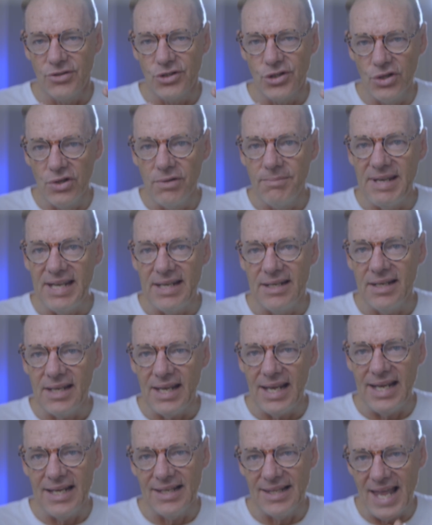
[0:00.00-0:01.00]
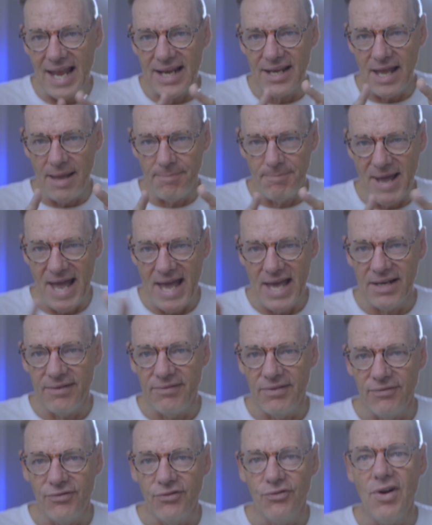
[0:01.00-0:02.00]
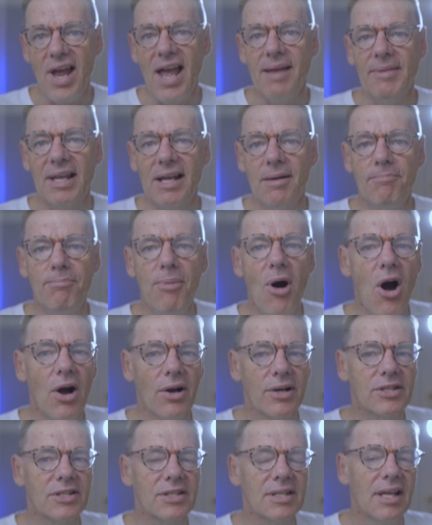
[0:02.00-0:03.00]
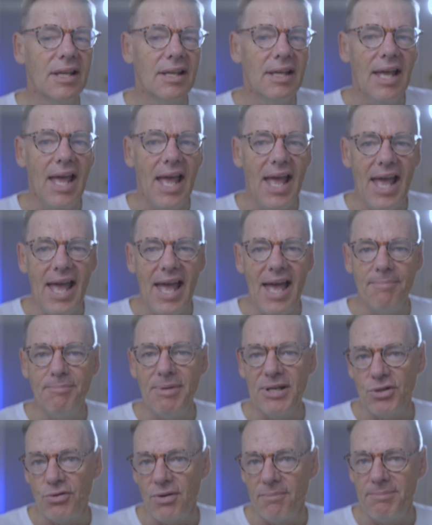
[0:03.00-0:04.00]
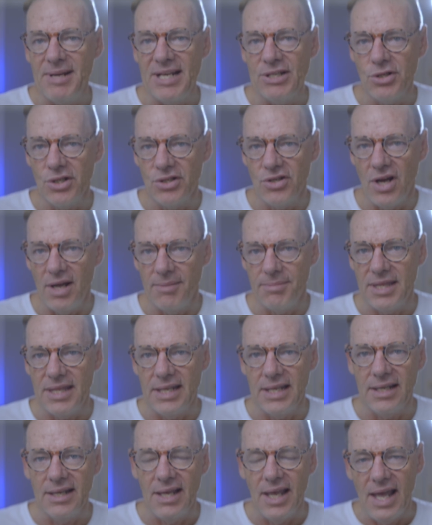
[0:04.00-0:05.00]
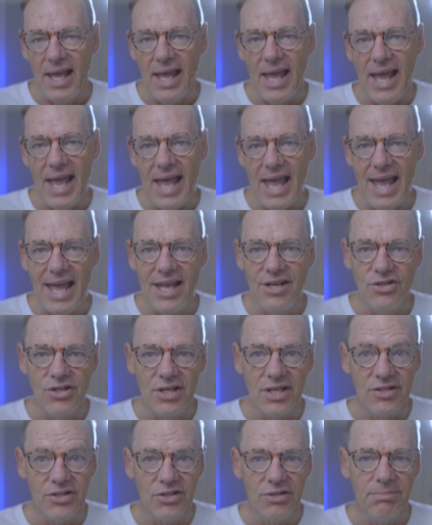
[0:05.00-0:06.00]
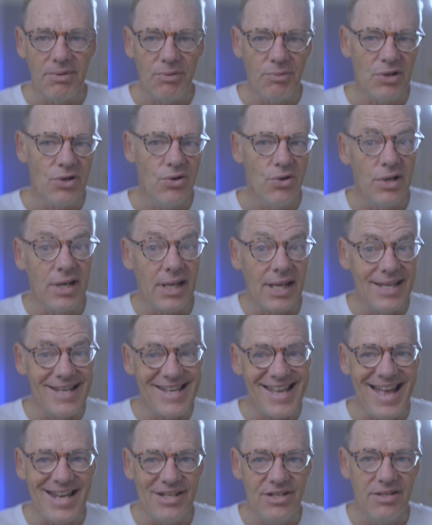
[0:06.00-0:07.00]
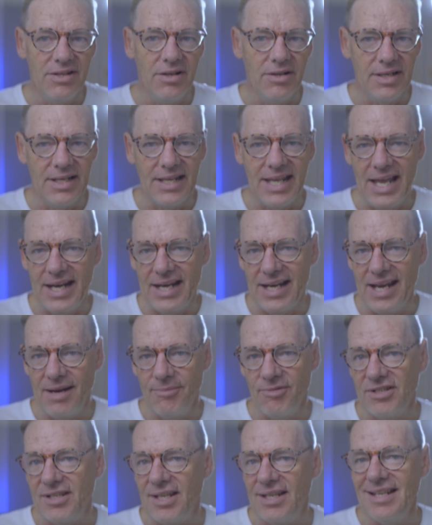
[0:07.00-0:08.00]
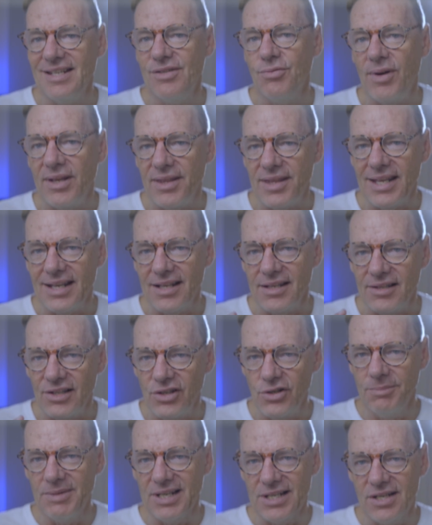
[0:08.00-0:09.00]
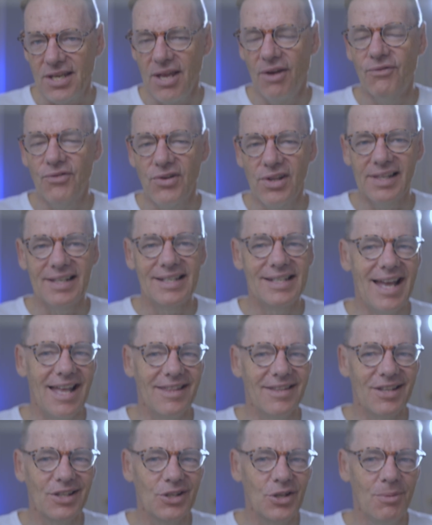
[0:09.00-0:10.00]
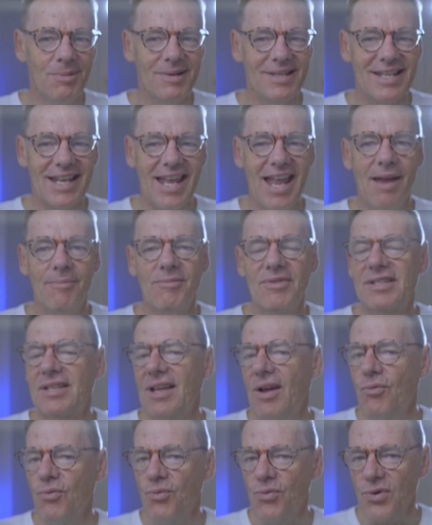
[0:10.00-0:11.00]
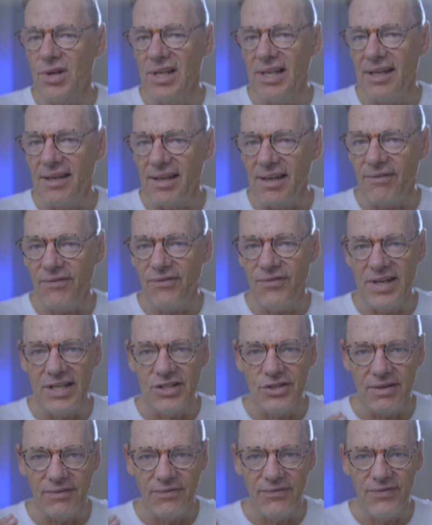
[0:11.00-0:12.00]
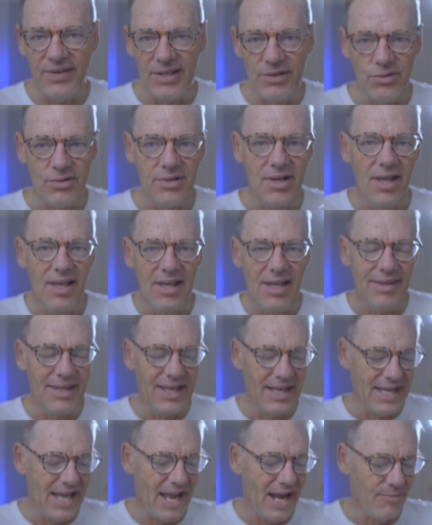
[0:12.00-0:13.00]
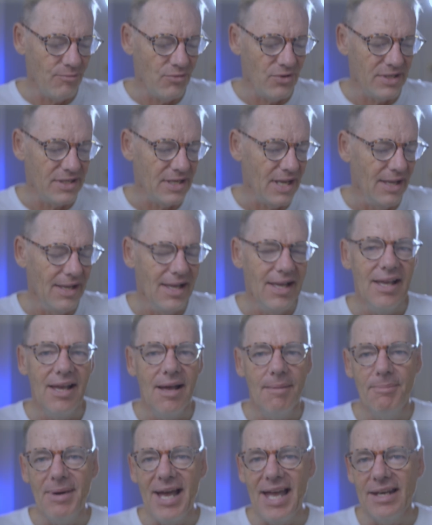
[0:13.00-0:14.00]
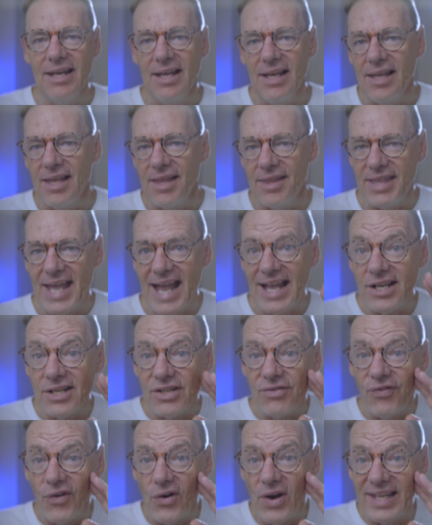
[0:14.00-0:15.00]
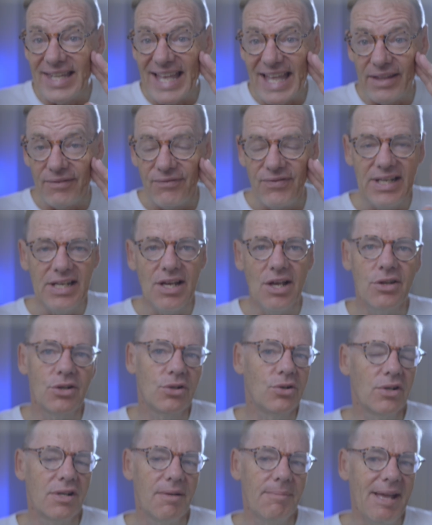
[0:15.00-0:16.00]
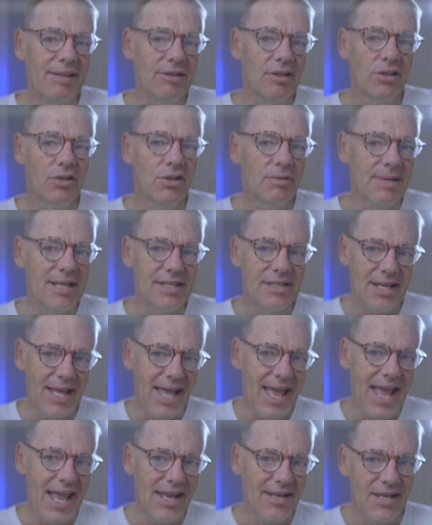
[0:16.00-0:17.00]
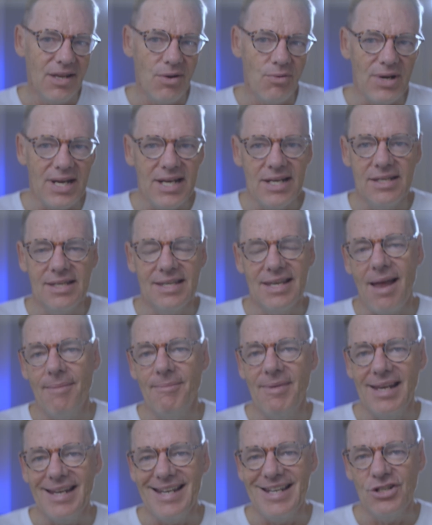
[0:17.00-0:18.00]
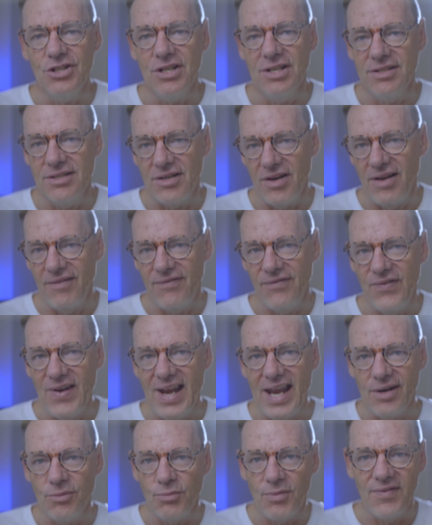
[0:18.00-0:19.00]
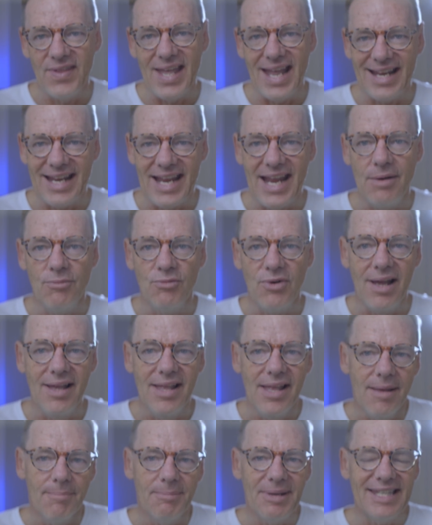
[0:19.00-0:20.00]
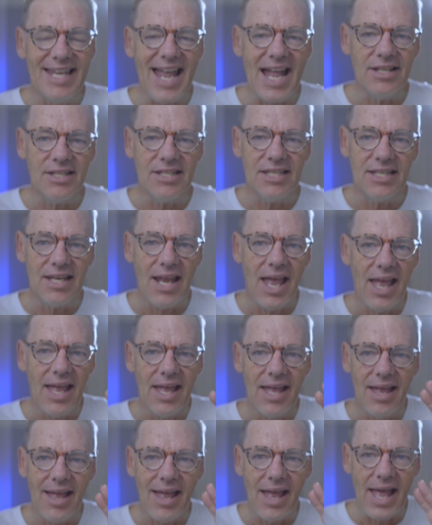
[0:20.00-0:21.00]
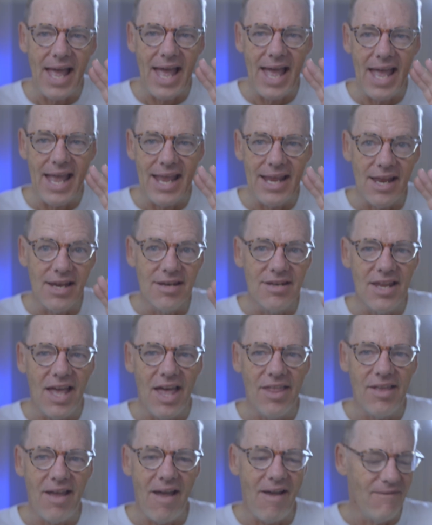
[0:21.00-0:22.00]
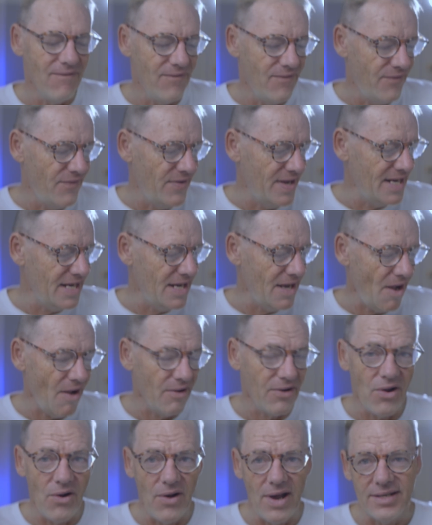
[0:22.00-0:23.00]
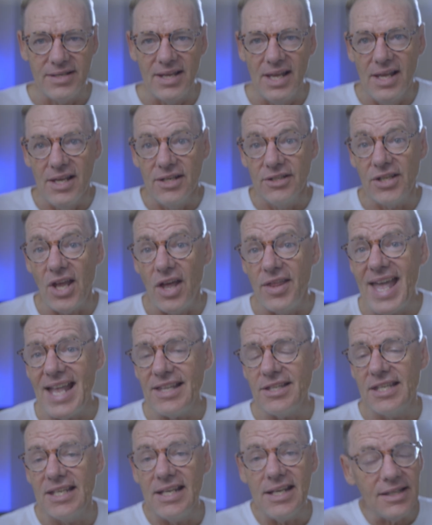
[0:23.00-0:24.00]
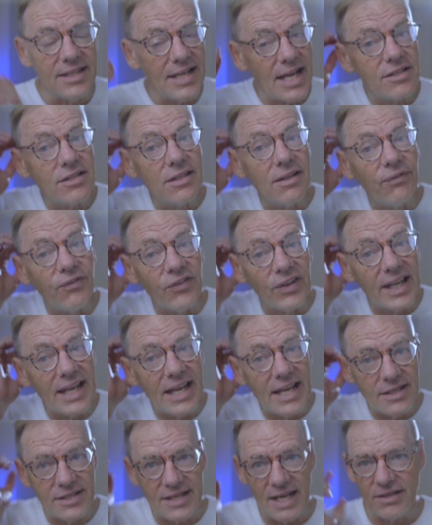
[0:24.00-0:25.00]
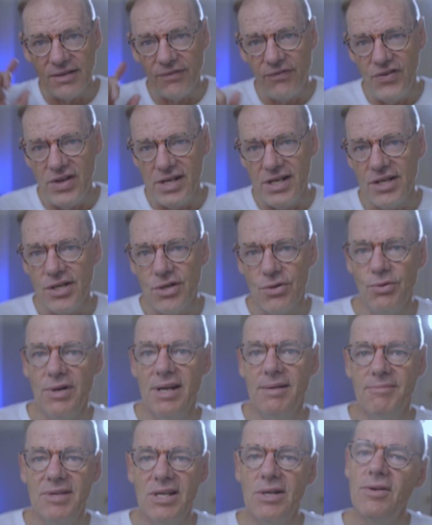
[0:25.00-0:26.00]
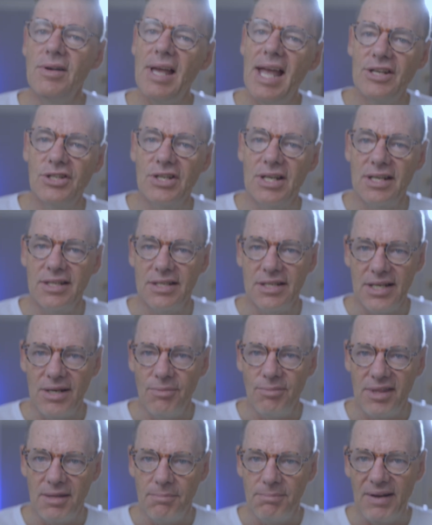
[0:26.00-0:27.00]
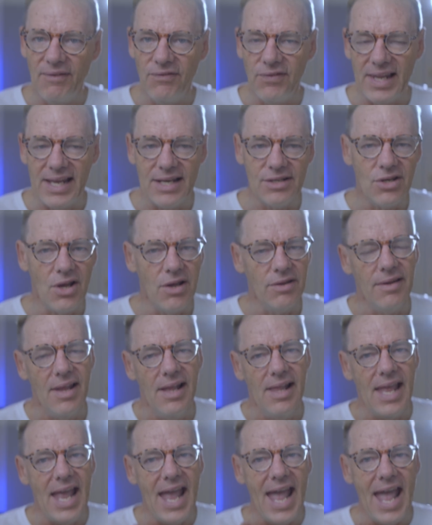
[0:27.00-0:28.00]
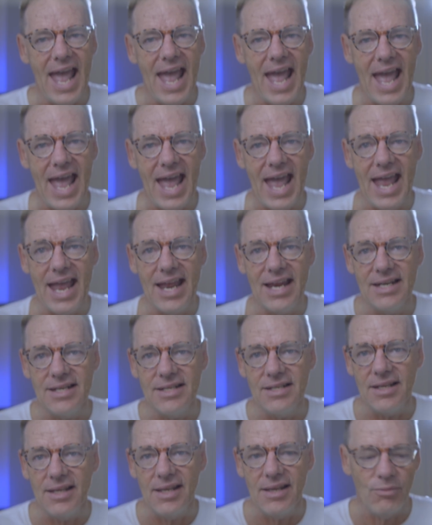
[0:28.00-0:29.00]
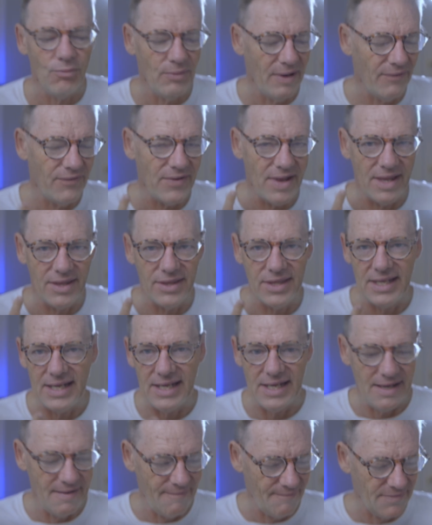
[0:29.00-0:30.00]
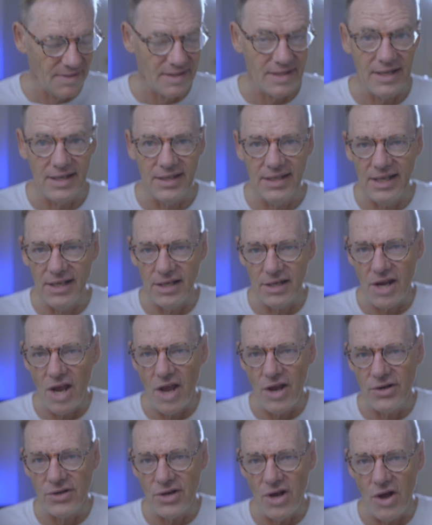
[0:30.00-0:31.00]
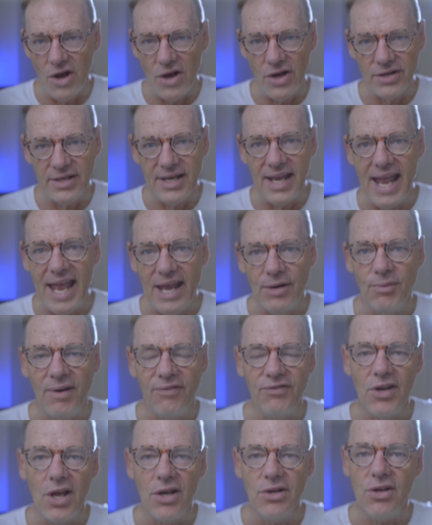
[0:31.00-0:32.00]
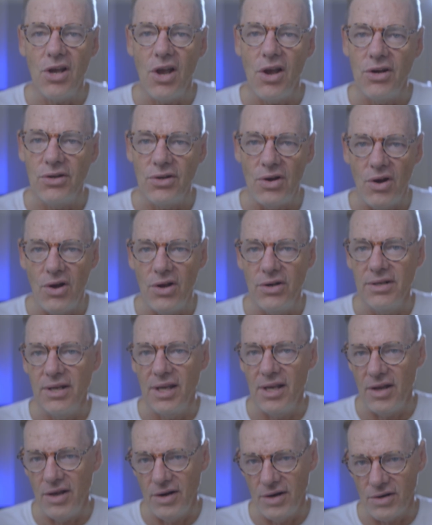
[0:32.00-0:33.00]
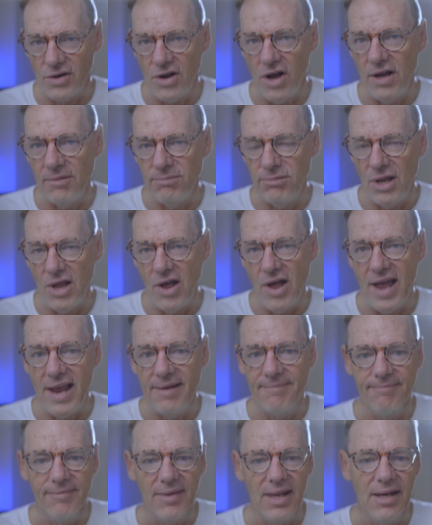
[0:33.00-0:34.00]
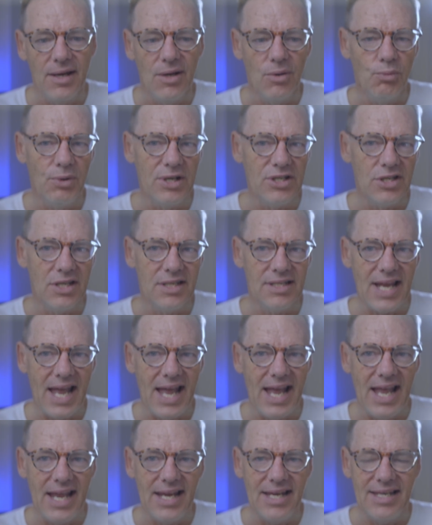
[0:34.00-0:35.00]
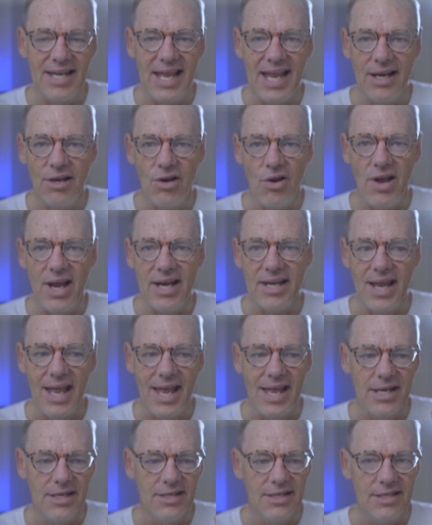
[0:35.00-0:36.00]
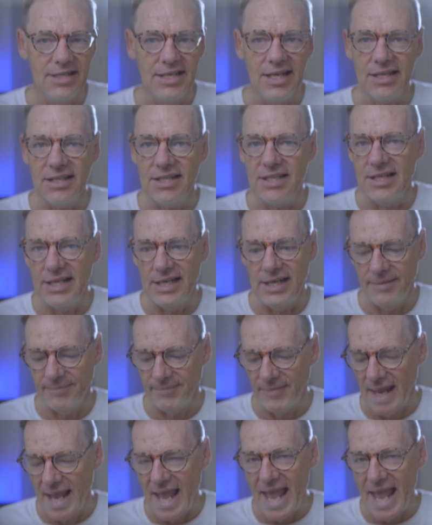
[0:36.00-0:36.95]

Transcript: zoom in like a part of the frame, like a box, a picture-in-picture type thing, and you can still be recording. You can't do that on the Canon camera. So that's one thing Lumix have really done. The Lumix cameras really feature-filled their cameras. But that is for another video to talk about the Lumix, and there is some issues I've found with that camera. But that's another video, guys. So that's it. That's the flares. That's the 33mm, as you can see, with the big flares on, and with the little cone on, and with no cone on a cob light, which is a Nanlite 60.